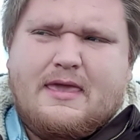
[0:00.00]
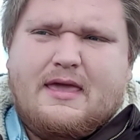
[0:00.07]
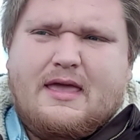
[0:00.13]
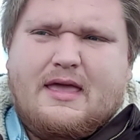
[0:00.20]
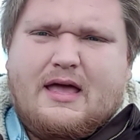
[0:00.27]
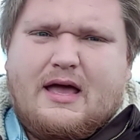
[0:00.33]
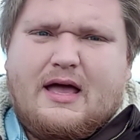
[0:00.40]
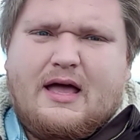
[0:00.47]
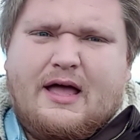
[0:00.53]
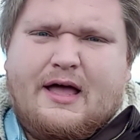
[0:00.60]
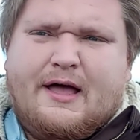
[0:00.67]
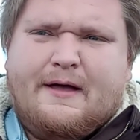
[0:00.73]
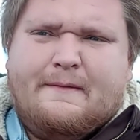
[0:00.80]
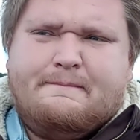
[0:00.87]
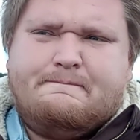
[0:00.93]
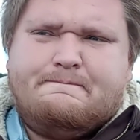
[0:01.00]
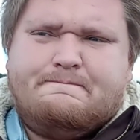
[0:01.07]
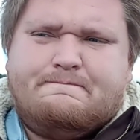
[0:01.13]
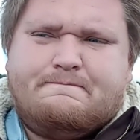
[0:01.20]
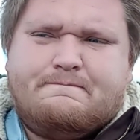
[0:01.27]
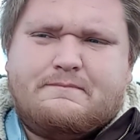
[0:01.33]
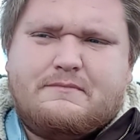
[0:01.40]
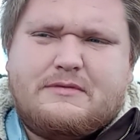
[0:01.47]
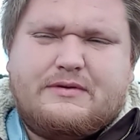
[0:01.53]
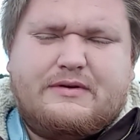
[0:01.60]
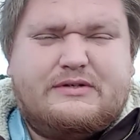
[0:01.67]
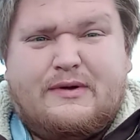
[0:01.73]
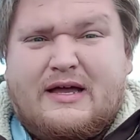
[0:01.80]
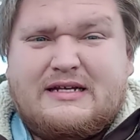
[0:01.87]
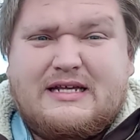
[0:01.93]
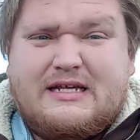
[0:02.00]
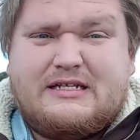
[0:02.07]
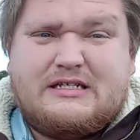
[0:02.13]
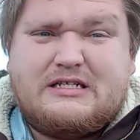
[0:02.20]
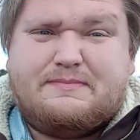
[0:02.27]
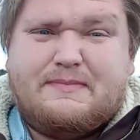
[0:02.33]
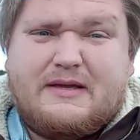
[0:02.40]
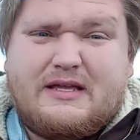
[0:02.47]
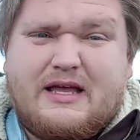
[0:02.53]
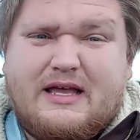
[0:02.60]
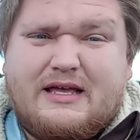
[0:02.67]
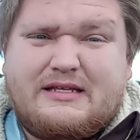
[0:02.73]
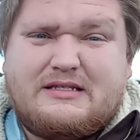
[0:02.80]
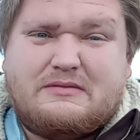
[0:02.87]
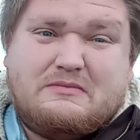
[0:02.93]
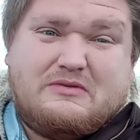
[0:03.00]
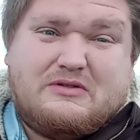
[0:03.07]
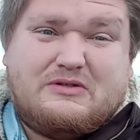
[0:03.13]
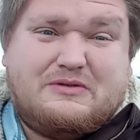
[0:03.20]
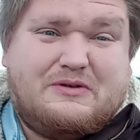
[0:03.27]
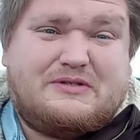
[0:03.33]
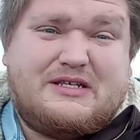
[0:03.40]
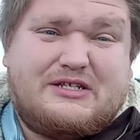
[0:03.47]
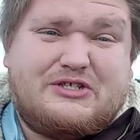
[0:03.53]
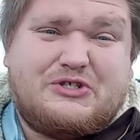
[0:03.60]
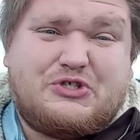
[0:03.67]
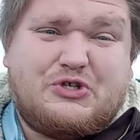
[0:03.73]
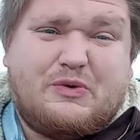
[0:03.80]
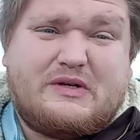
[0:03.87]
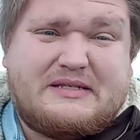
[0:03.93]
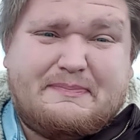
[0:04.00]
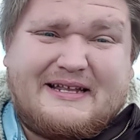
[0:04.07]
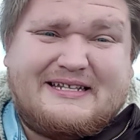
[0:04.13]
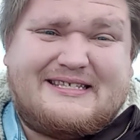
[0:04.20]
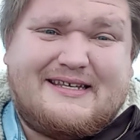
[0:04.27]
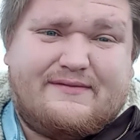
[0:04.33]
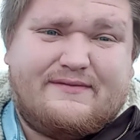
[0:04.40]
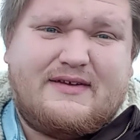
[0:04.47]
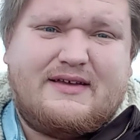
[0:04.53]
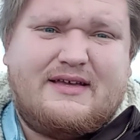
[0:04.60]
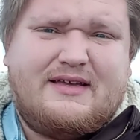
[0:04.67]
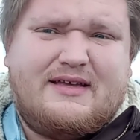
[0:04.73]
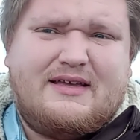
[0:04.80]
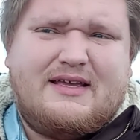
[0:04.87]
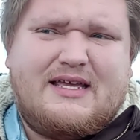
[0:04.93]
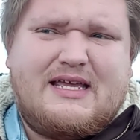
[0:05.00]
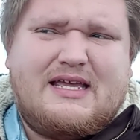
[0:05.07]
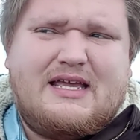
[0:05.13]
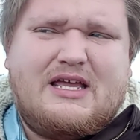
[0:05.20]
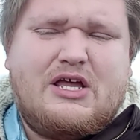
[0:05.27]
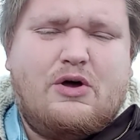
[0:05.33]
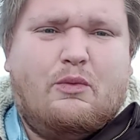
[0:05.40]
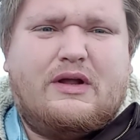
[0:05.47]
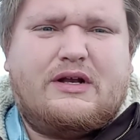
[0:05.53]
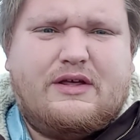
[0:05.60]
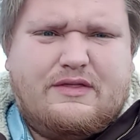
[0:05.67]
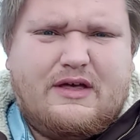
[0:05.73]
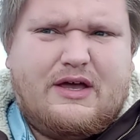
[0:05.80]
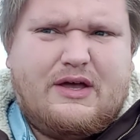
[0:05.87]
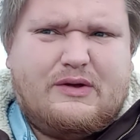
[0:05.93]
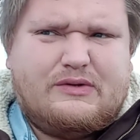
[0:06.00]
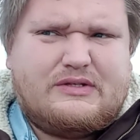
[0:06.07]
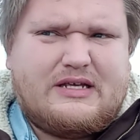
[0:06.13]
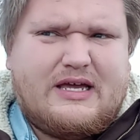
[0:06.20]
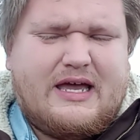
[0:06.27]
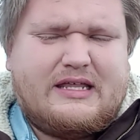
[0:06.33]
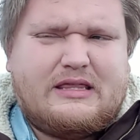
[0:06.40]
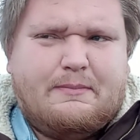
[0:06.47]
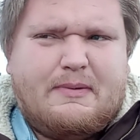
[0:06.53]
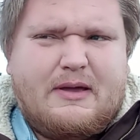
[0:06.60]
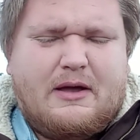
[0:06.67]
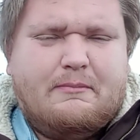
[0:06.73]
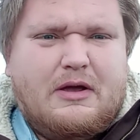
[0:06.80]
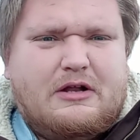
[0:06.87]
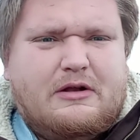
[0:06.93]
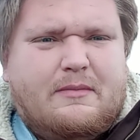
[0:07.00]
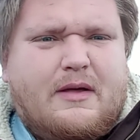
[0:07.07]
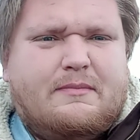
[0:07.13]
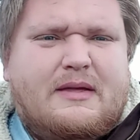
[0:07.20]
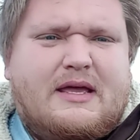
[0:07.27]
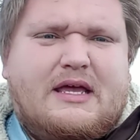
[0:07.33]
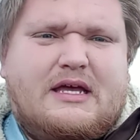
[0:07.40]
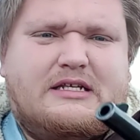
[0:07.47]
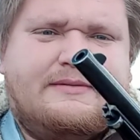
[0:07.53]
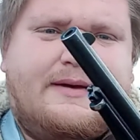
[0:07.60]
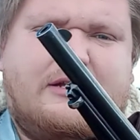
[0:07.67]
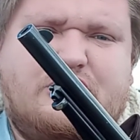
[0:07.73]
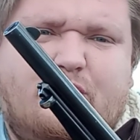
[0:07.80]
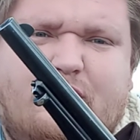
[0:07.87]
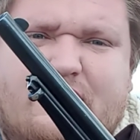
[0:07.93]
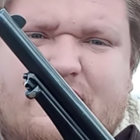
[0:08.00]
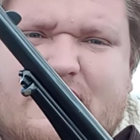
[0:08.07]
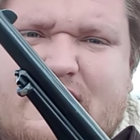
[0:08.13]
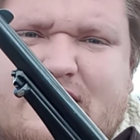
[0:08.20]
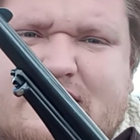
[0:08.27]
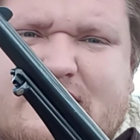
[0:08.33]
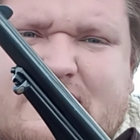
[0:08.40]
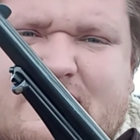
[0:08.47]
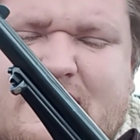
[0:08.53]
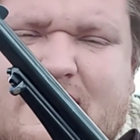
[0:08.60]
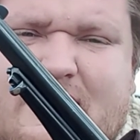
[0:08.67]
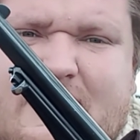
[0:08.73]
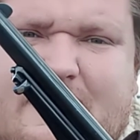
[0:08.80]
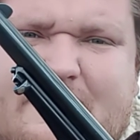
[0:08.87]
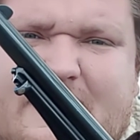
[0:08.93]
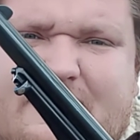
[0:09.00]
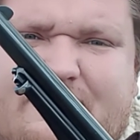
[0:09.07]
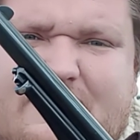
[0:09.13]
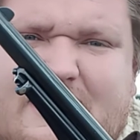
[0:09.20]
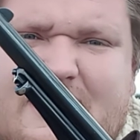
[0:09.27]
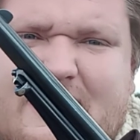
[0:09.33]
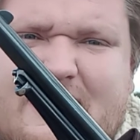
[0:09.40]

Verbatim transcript: Um, the reason why I didn't is because those things are so expensive. One of those, at the bare minimum, is about two of these. I'm not even kidding.